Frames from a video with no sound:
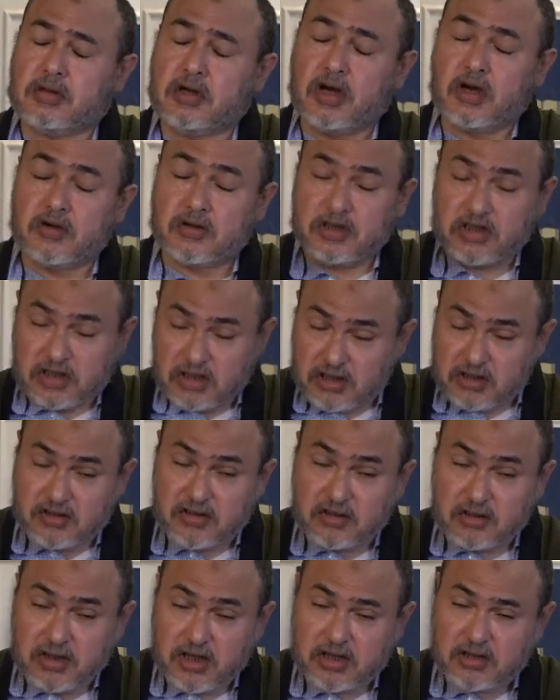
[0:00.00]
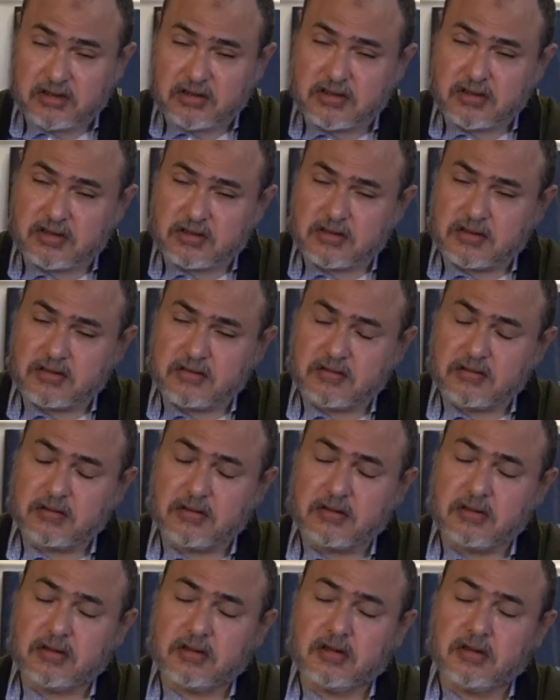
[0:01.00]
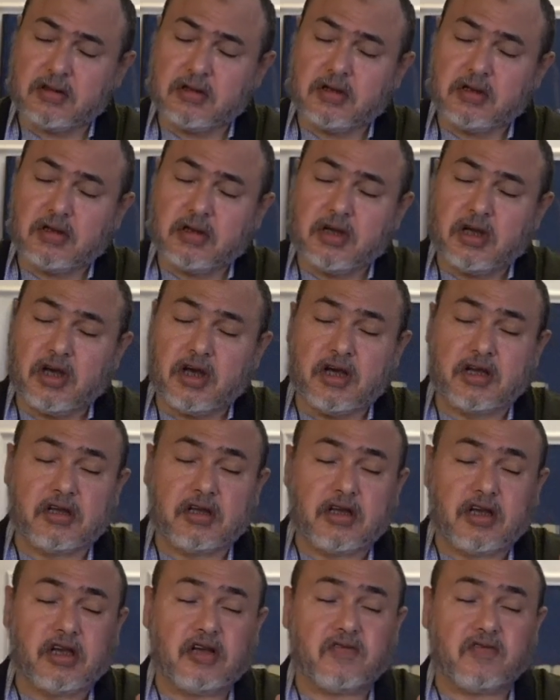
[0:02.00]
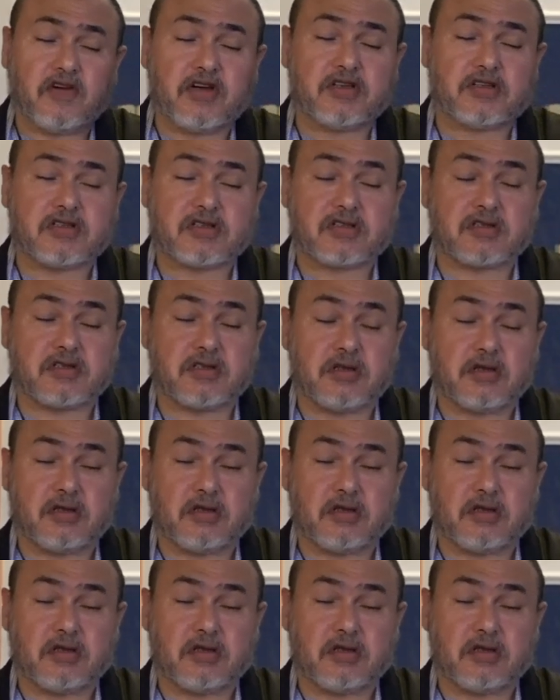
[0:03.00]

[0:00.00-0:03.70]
our intellects, and gave us